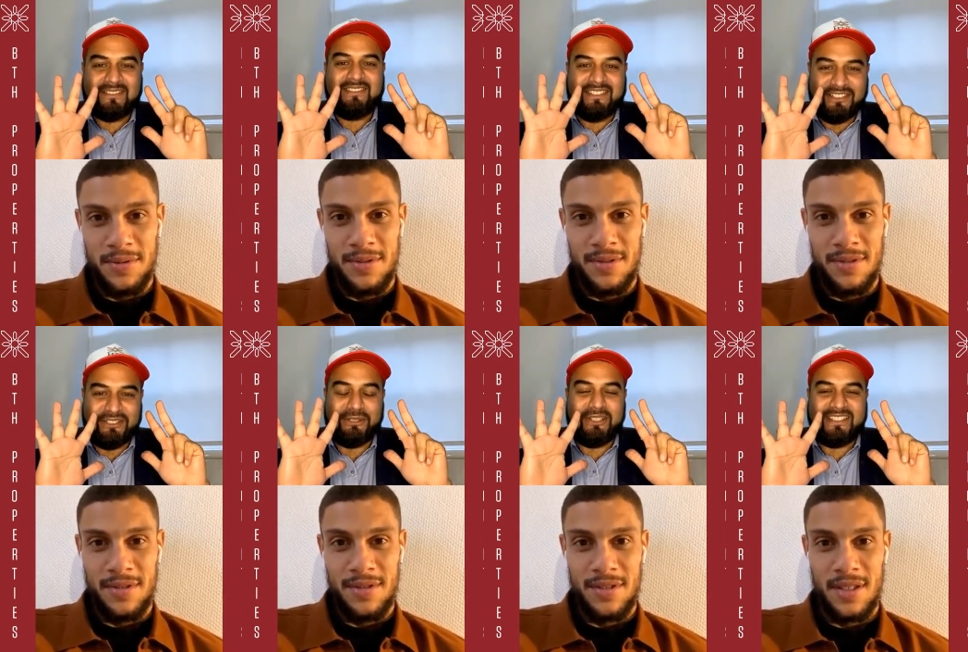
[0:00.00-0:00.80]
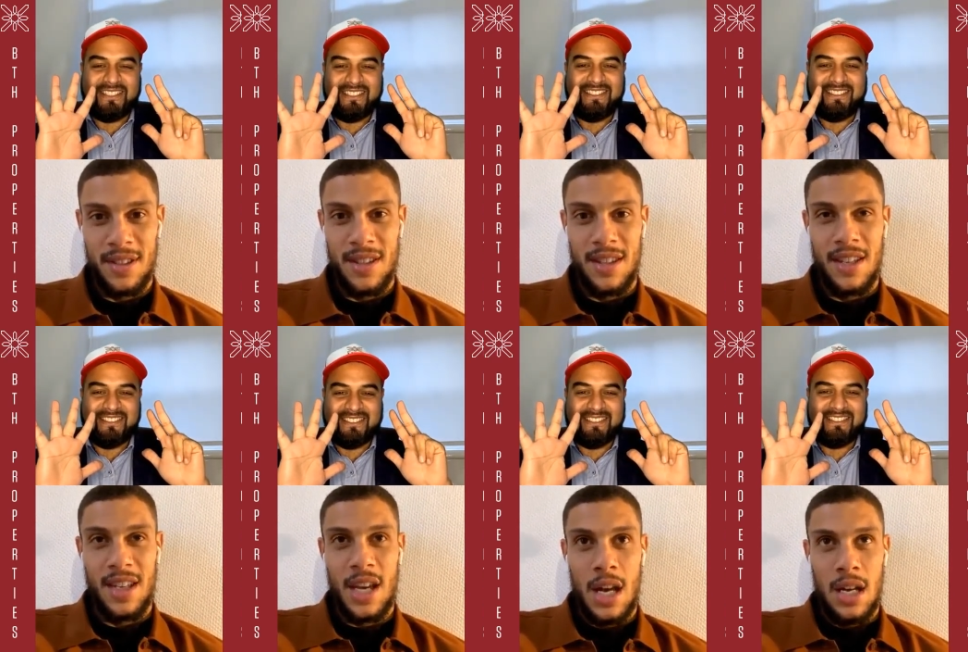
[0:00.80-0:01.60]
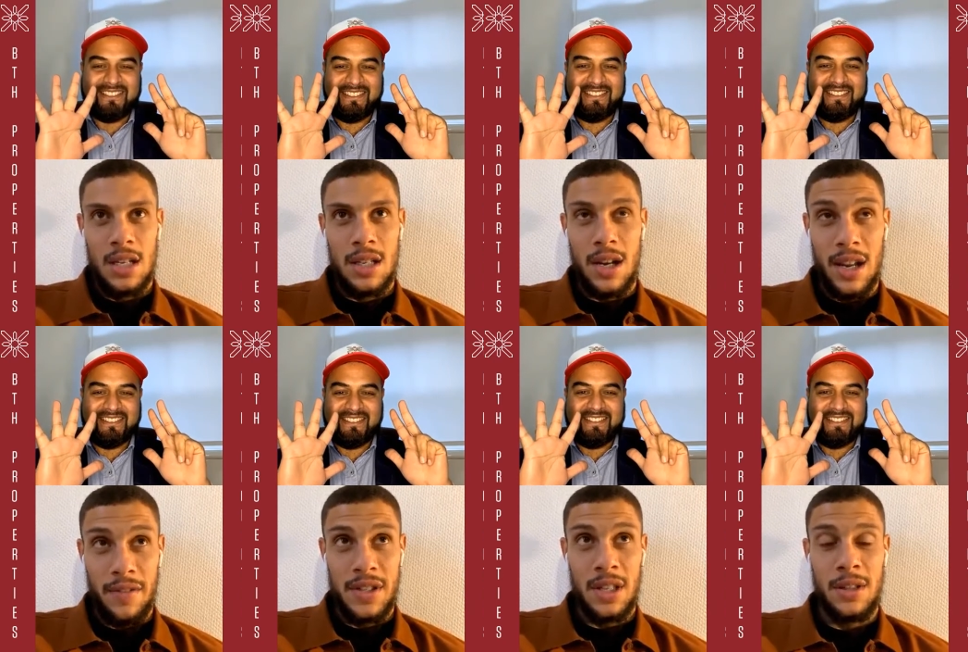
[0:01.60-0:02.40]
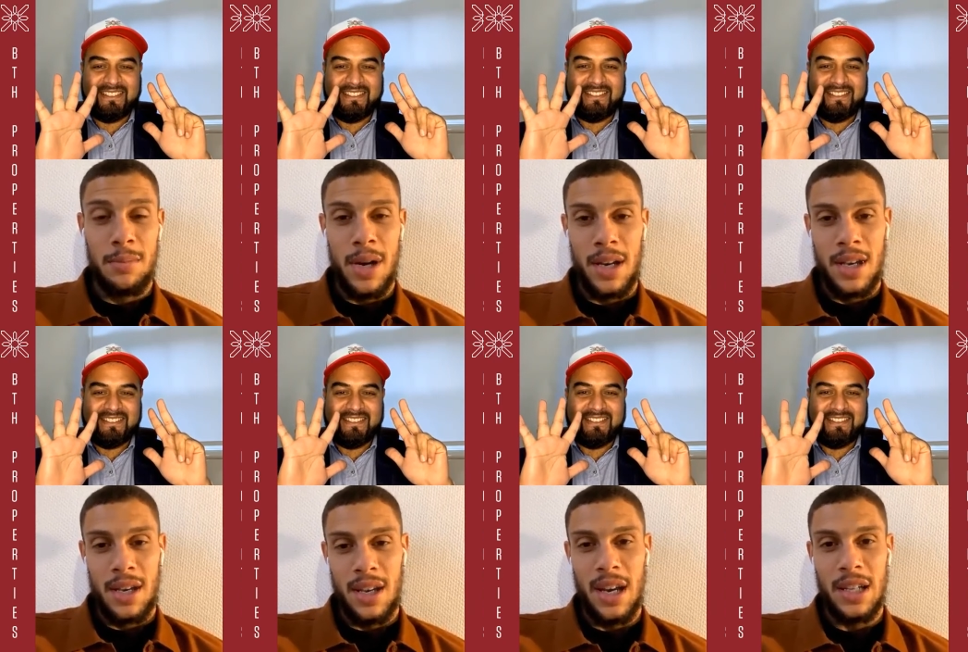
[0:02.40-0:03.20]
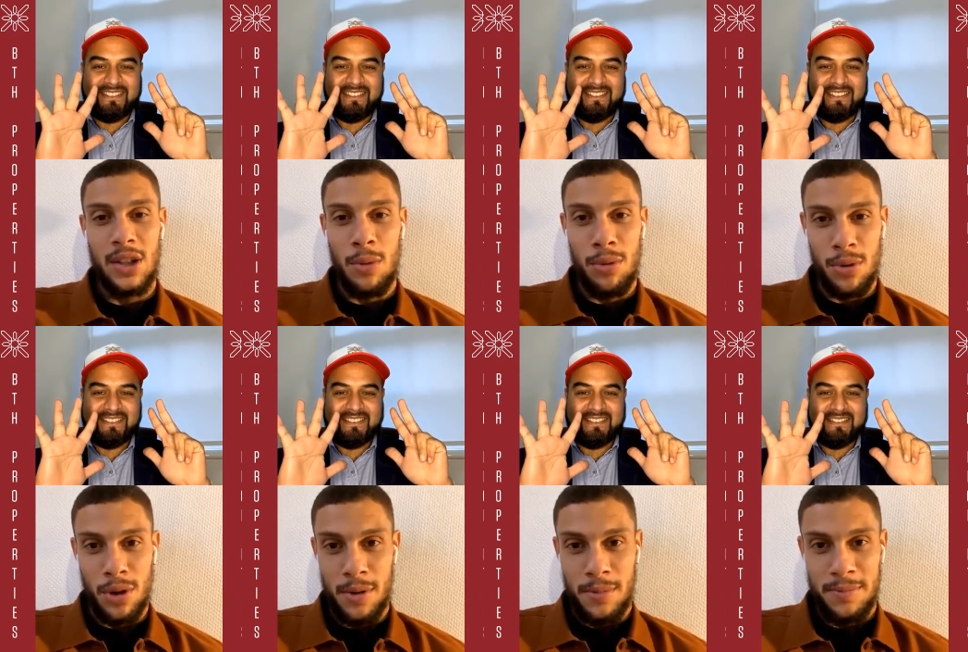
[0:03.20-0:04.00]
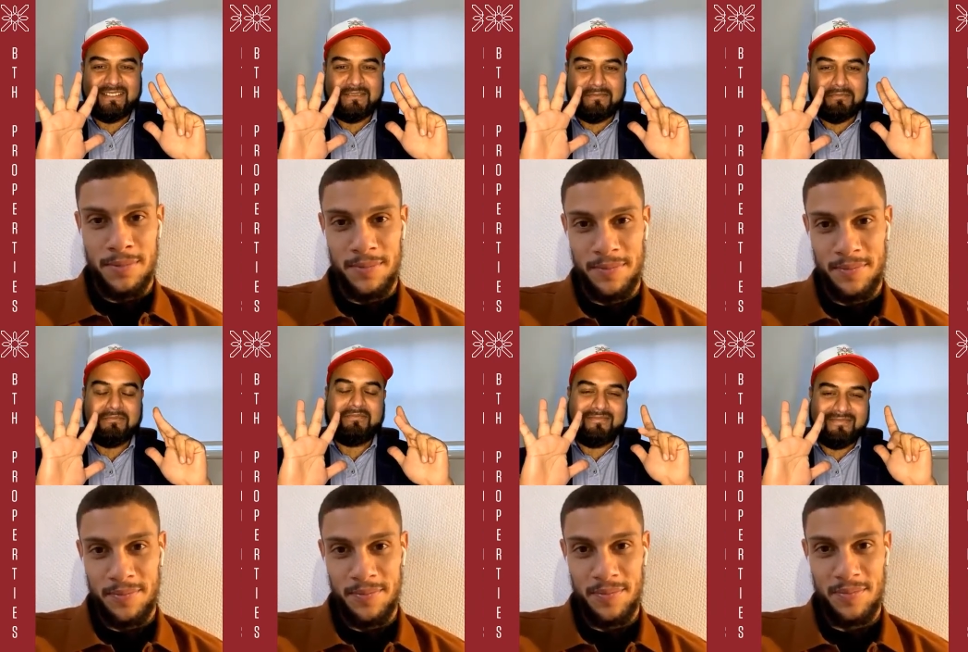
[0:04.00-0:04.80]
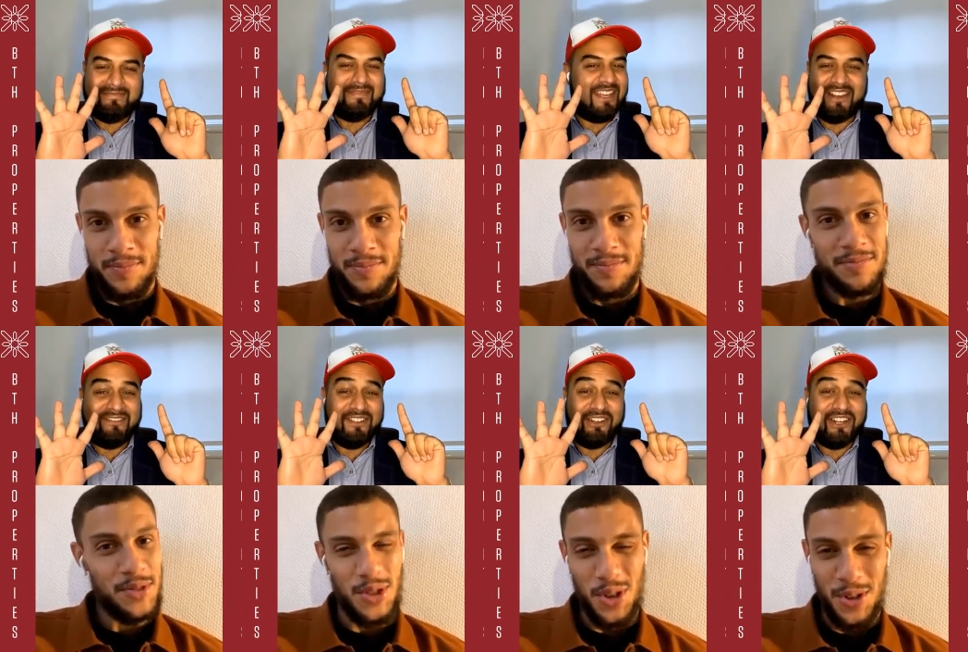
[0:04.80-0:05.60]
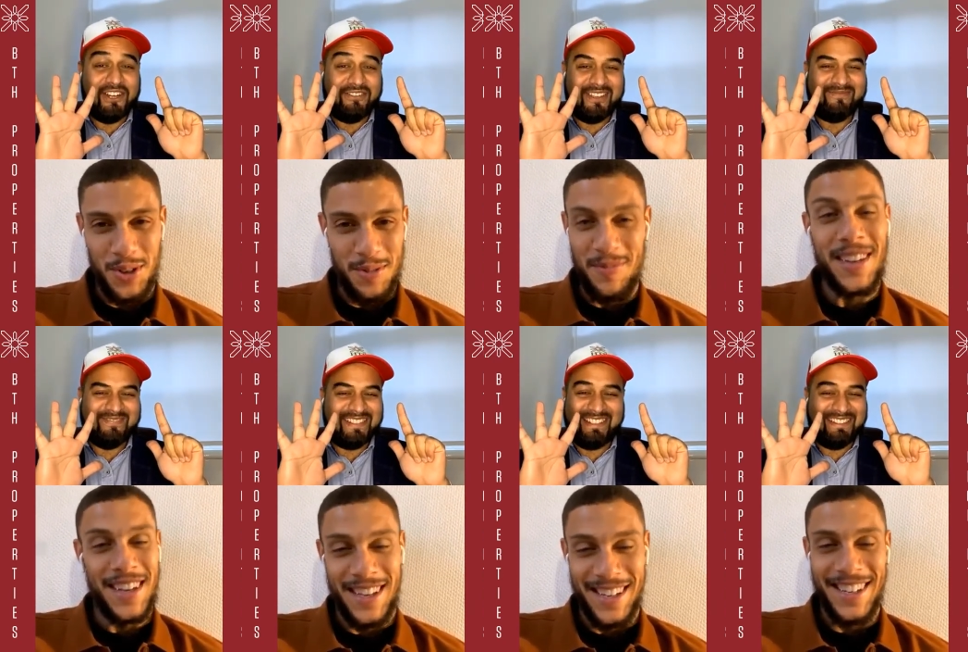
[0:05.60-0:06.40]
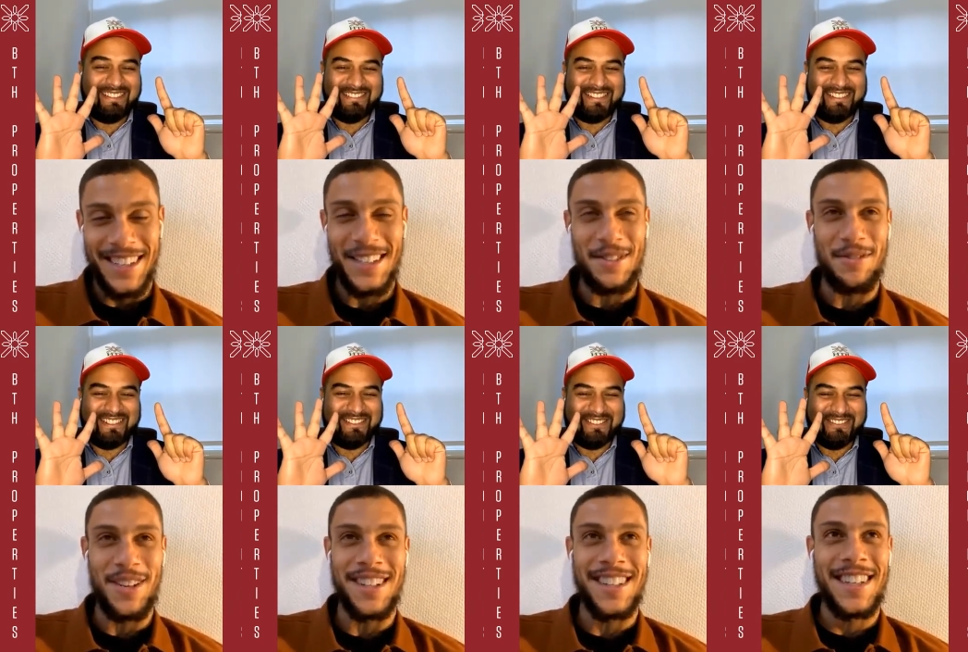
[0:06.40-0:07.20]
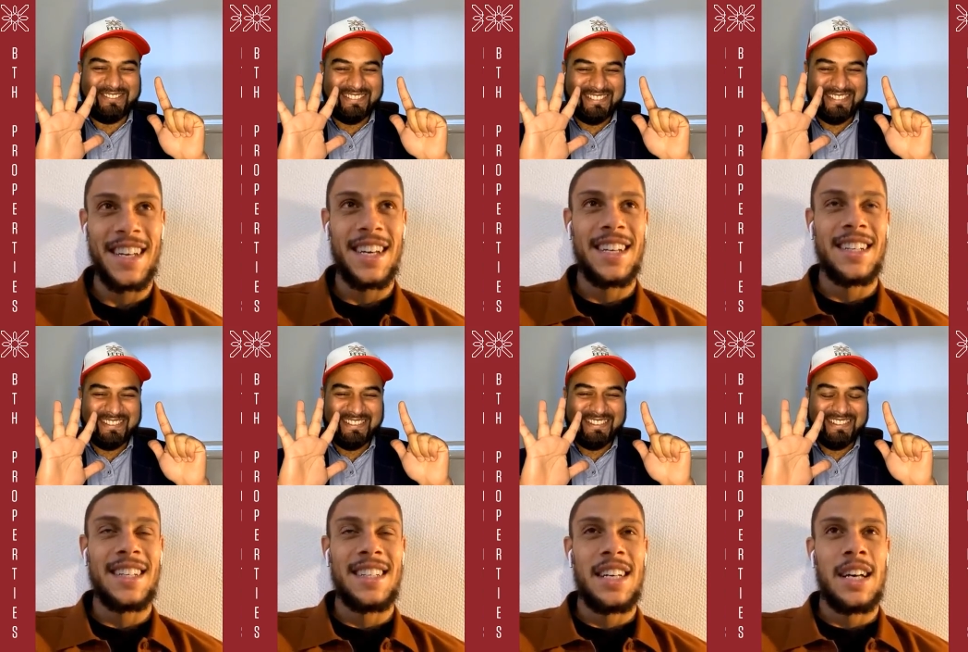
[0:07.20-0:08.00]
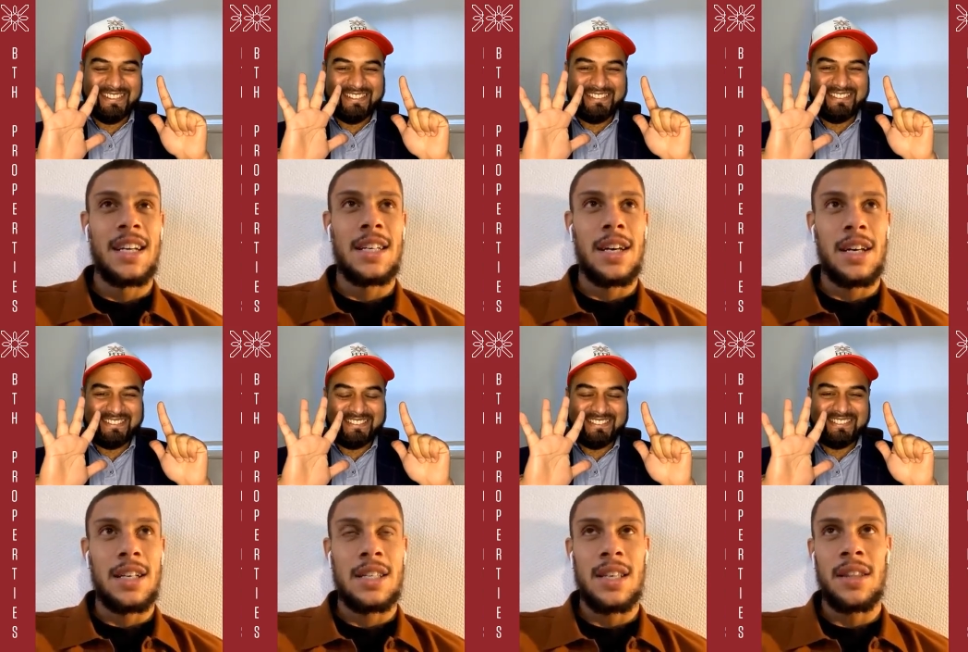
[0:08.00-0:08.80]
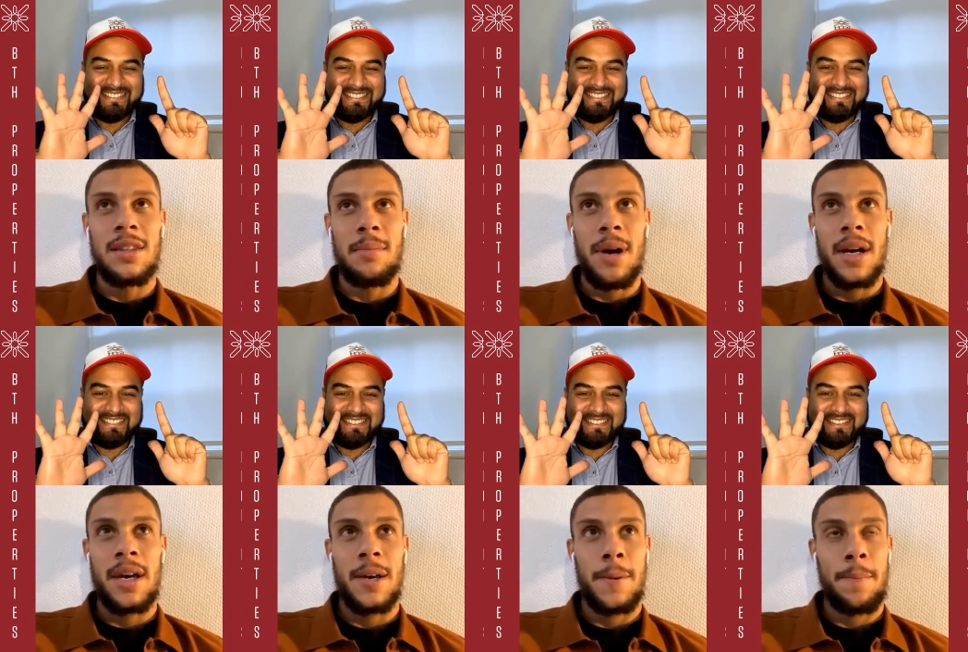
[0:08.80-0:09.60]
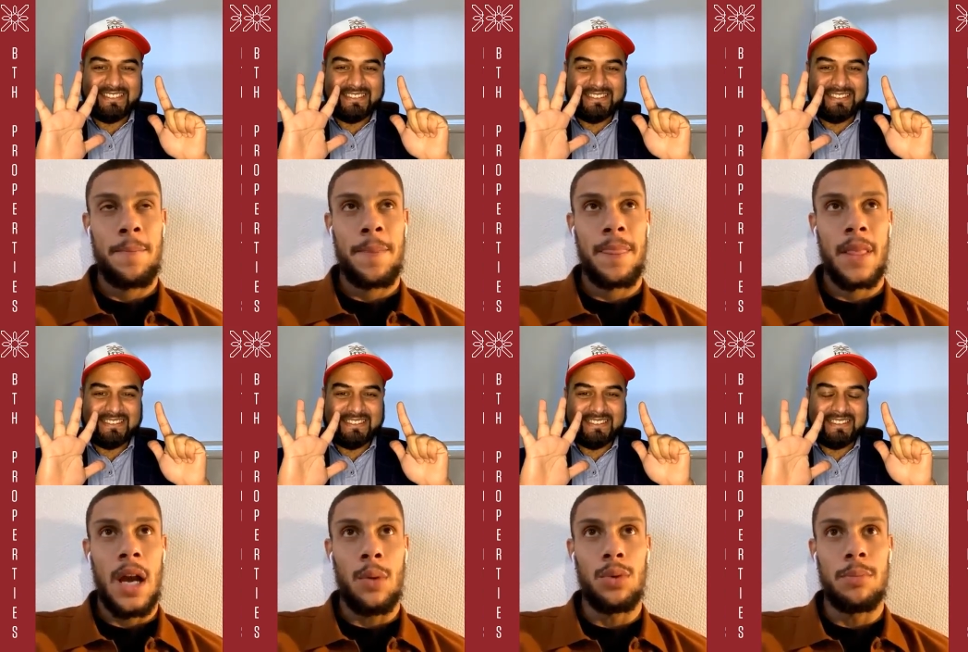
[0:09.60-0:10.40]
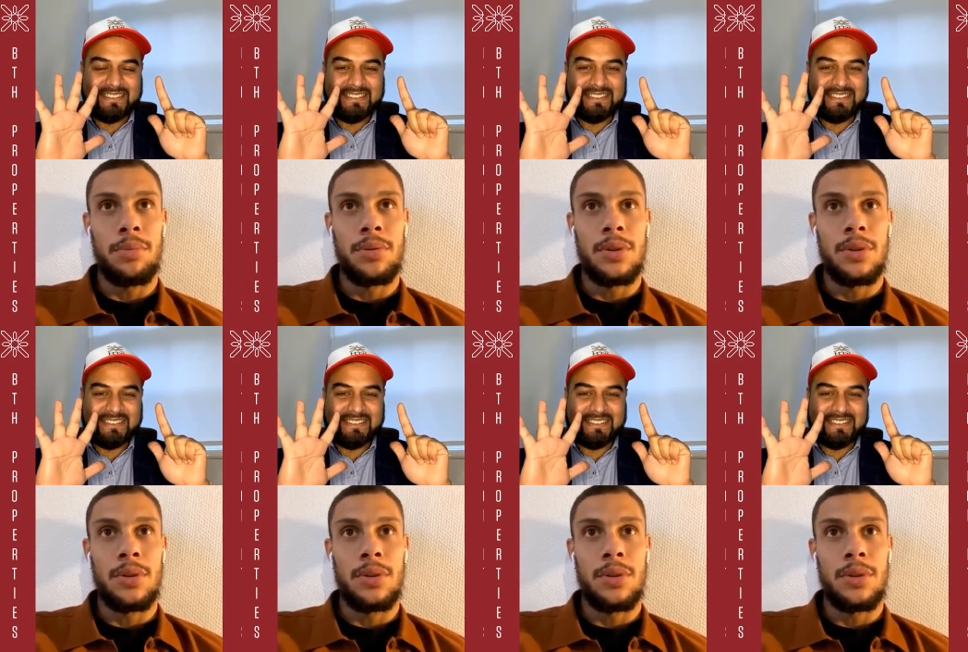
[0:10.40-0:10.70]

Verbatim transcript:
Speaker 1: Good choice. Left centre back Gaetan Bong.
Speaker 2: I have not heard of him. Uh, I've of
Speaker 1: him. Uh, centre back, I will put